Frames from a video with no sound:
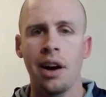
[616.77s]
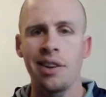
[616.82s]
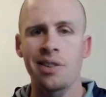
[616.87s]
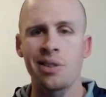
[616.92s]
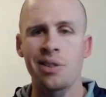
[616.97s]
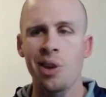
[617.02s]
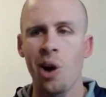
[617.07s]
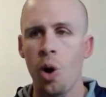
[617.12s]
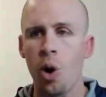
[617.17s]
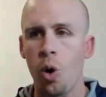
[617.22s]

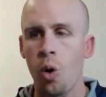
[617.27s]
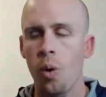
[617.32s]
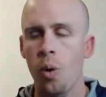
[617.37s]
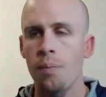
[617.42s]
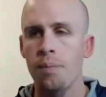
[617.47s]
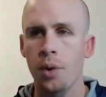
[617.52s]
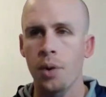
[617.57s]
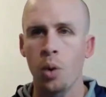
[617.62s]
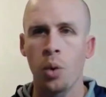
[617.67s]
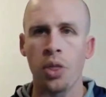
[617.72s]

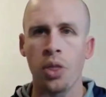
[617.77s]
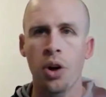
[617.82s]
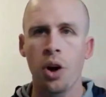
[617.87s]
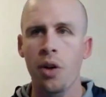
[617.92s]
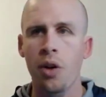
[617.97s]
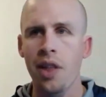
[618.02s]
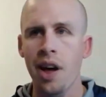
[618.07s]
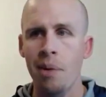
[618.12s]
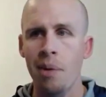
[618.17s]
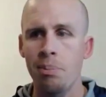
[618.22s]
So with
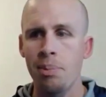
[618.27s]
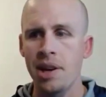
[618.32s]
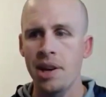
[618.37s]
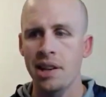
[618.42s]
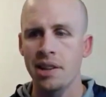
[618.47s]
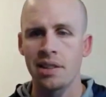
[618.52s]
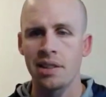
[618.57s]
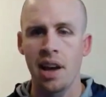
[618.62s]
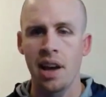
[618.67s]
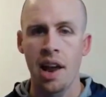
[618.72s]
all that
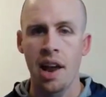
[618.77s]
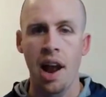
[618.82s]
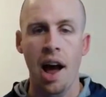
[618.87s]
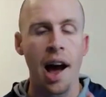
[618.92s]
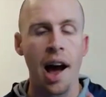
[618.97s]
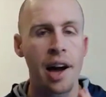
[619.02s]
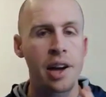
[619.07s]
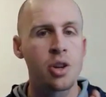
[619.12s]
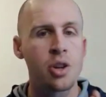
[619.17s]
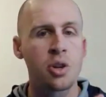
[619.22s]
being said,
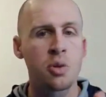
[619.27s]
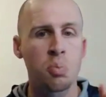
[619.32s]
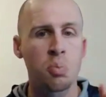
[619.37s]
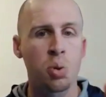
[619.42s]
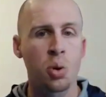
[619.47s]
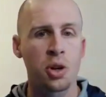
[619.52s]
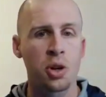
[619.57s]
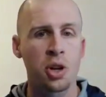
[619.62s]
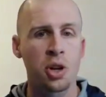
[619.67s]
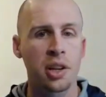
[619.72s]
I just
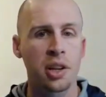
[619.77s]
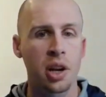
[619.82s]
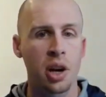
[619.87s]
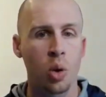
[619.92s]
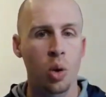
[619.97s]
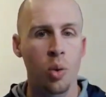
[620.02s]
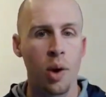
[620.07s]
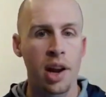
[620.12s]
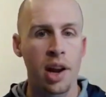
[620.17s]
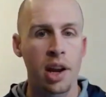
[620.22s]
projected
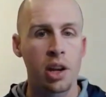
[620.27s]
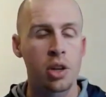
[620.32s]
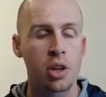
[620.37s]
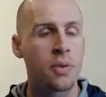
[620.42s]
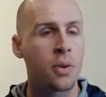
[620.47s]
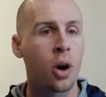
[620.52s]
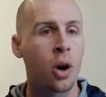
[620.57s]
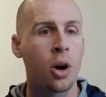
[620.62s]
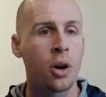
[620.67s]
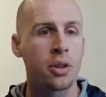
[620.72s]
a range
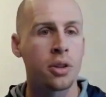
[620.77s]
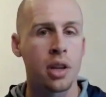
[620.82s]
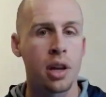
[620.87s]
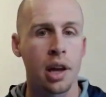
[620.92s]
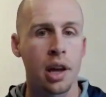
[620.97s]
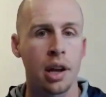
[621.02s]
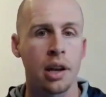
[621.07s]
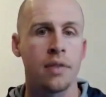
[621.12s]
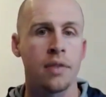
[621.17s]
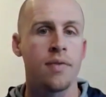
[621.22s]
for all
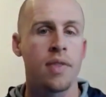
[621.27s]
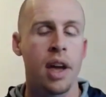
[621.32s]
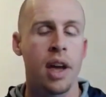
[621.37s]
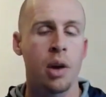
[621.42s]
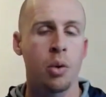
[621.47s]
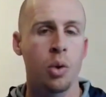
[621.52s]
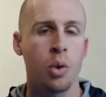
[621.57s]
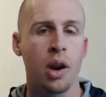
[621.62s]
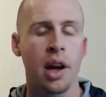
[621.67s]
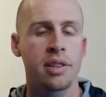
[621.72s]
10.
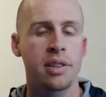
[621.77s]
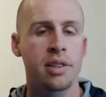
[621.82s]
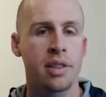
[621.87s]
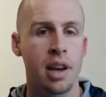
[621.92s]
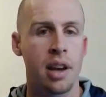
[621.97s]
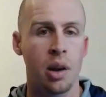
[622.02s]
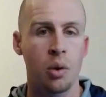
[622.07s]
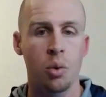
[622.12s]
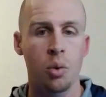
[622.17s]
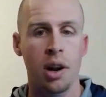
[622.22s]
And what I
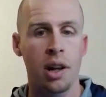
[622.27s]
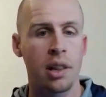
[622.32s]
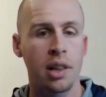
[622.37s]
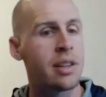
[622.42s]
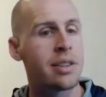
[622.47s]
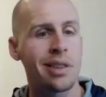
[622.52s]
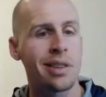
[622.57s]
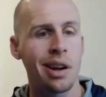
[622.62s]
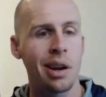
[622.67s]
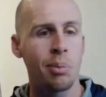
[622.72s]

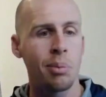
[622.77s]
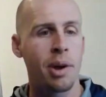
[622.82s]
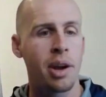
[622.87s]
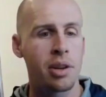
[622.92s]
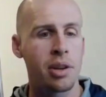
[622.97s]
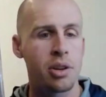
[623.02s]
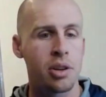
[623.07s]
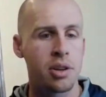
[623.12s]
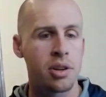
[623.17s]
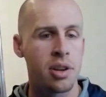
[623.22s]
listed in
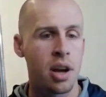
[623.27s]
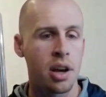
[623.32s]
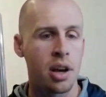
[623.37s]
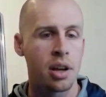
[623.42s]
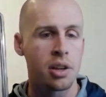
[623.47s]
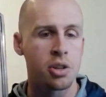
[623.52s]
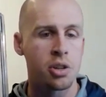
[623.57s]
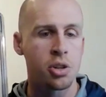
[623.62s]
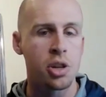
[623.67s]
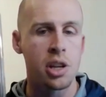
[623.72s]
my
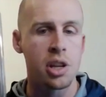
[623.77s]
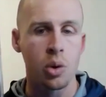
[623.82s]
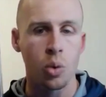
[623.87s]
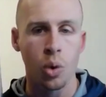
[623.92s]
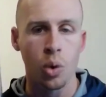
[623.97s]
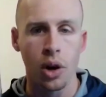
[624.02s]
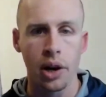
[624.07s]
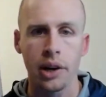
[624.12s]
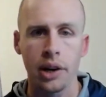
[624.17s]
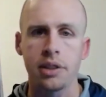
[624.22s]
sheet
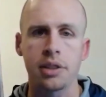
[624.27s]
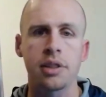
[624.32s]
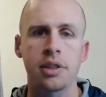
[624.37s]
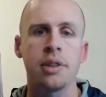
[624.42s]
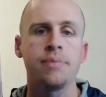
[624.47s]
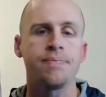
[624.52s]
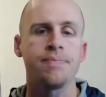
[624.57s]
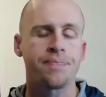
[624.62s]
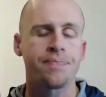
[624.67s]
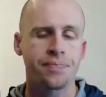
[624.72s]
was,
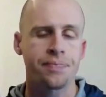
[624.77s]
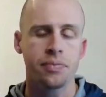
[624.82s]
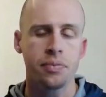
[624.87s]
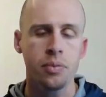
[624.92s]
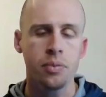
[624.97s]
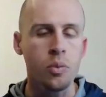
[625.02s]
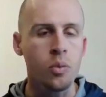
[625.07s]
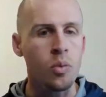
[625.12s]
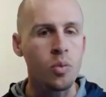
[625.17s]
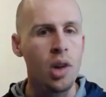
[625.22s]

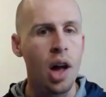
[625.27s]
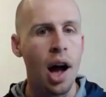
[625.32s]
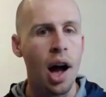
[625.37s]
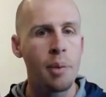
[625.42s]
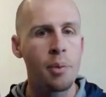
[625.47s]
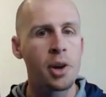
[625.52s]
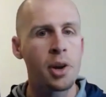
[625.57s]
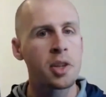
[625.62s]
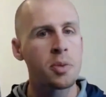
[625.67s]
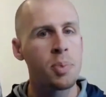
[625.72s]

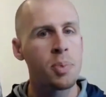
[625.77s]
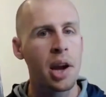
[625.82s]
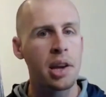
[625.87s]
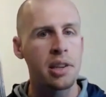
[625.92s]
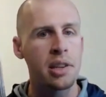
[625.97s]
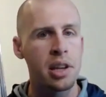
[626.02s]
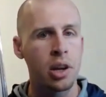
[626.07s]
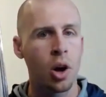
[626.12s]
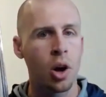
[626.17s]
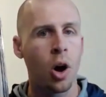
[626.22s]
I'm
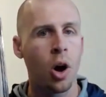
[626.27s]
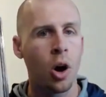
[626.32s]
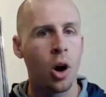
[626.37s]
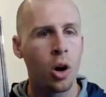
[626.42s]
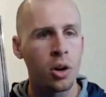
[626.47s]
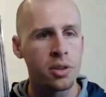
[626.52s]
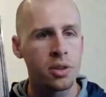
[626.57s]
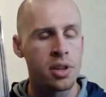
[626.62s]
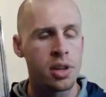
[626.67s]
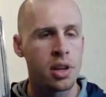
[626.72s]
expecting
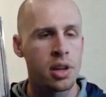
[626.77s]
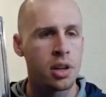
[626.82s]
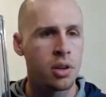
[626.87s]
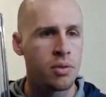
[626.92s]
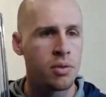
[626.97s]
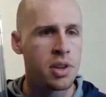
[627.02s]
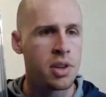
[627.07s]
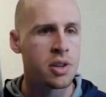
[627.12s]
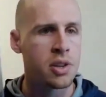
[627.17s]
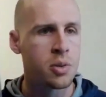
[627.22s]
all 10
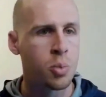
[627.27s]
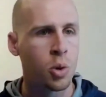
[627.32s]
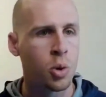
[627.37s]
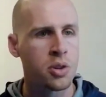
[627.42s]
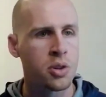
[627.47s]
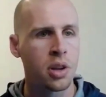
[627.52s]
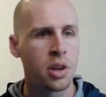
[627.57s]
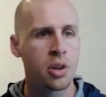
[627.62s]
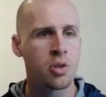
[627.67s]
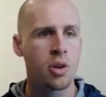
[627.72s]
of these
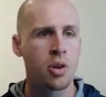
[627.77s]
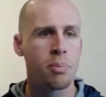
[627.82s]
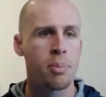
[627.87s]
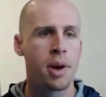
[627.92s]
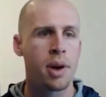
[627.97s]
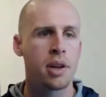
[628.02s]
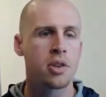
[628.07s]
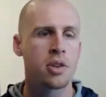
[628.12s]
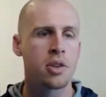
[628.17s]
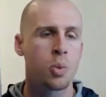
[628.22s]
Sports
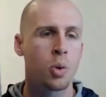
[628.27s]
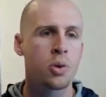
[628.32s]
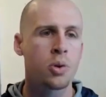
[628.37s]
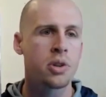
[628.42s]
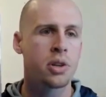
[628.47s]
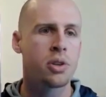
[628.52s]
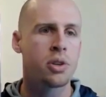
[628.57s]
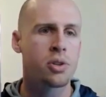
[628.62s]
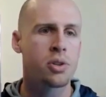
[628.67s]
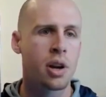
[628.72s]
Illustrated
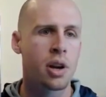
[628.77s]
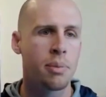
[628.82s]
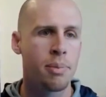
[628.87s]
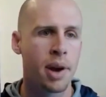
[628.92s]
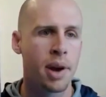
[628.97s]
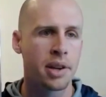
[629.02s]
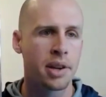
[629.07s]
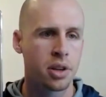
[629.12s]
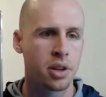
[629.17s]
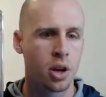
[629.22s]

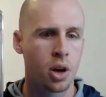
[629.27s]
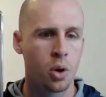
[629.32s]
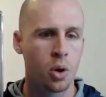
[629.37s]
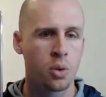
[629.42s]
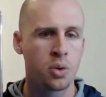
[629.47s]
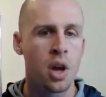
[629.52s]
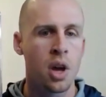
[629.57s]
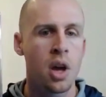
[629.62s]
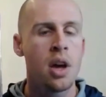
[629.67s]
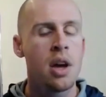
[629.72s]

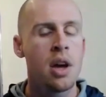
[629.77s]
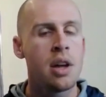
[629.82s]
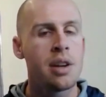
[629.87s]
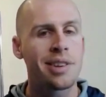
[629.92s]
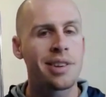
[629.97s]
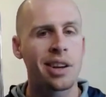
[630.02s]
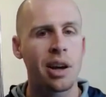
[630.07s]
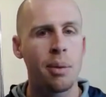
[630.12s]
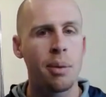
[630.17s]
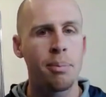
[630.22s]
Mexicos
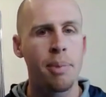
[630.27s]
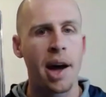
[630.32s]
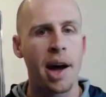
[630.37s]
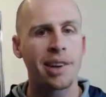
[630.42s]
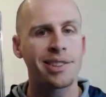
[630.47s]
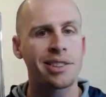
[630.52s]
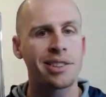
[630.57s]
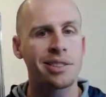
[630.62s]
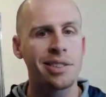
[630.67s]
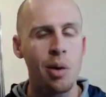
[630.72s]
to come
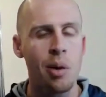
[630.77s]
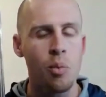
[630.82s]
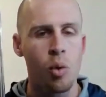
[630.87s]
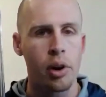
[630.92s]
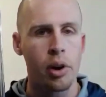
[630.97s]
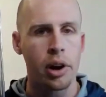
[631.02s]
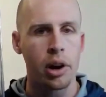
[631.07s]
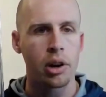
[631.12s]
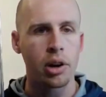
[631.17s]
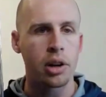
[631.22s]
back
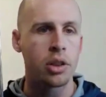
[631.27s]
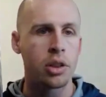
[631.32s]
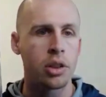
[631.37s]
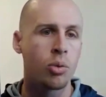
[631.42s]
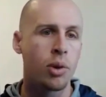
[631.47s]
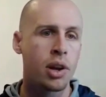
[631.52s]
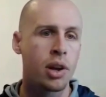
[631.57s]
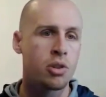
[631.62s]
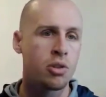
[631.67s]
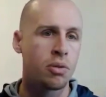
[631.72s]
somewhere in the
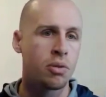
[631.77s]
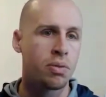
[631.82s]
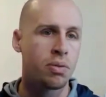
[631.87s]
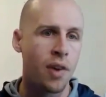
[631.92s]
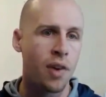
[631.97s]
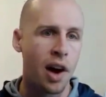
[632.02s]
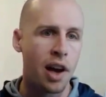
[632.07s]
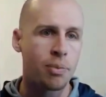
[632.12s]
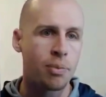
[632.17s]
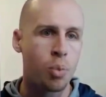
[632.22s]
range of
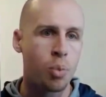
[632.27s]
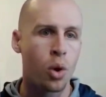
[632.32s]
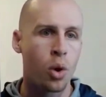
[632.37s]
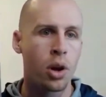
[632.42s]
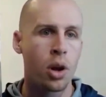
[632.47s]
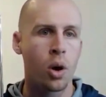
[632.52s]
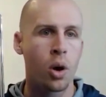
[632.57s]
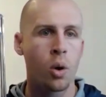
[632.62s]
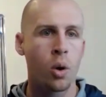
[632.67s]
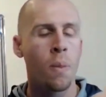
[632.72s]

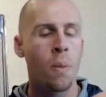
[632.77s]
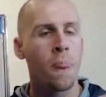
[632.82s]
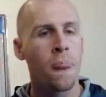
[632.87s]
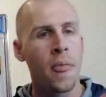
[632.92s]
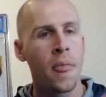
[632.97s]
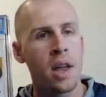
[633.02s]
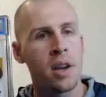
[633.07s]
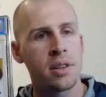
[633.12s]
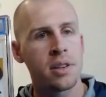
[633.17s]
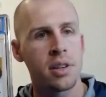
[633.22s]
5.0
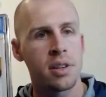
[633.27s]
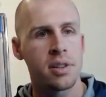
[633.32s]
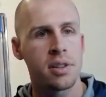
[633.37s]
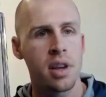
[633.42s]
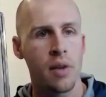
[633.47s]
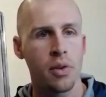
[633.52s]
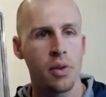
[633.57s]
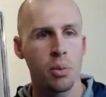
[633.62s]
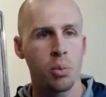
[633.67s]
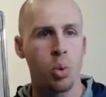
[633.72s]
to
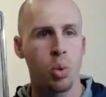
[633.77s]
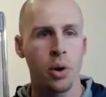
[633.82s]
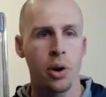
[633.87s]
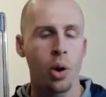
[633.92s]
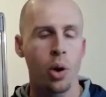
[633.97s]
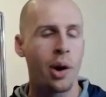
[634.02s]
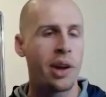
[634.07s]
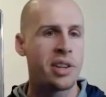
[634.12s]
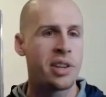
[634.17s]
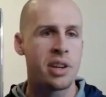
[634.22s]

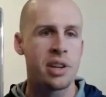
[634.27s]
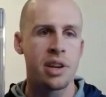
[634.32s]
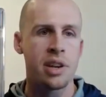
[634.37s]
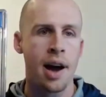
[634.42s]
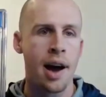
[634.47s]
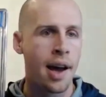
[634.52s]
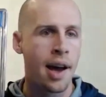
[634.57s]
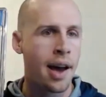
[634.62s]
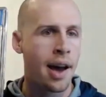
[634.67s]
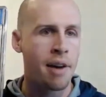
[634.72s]
7.0. I did
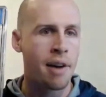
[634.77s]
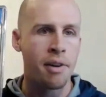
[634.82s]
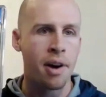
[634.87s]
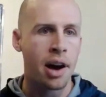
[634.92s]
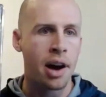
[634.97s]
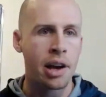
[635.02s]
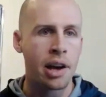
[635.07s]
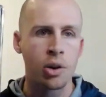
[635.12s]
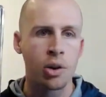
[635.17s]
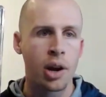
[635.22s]
not have
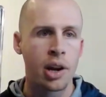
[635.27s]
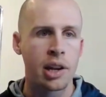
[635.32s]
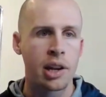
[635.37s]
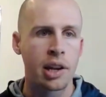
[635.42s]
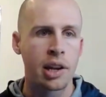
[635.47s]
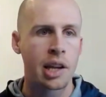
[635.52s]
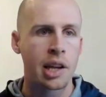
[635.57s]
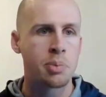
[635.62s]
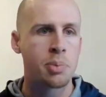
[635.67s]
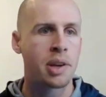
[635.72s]
high grading
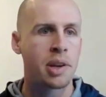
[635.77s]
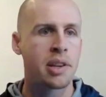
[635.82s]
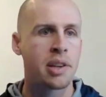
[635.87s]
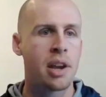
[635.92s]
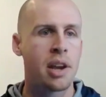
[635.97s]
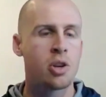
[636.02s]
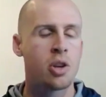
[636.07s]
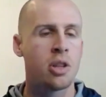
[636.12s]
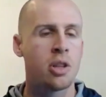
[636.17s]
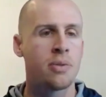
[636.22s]

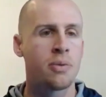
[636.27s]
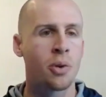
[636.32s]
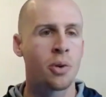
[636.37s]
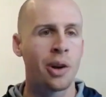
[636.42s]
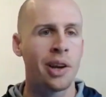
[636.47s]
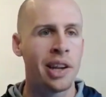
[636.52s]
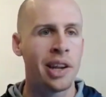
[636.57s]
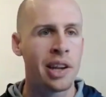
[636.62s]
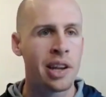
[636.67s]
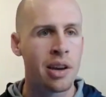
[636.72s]
expectations
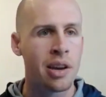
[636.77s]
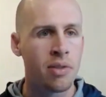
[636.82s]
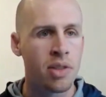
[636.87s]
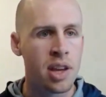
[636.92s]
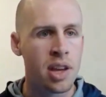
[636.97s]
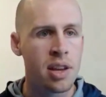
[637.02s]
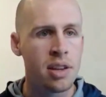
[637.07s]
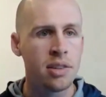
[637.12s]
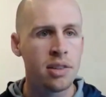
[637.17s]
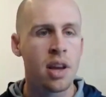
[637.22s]
for any of
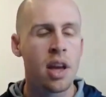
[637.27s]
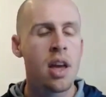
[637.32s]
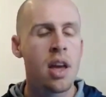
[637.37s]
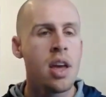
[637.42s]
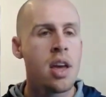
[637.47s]
these.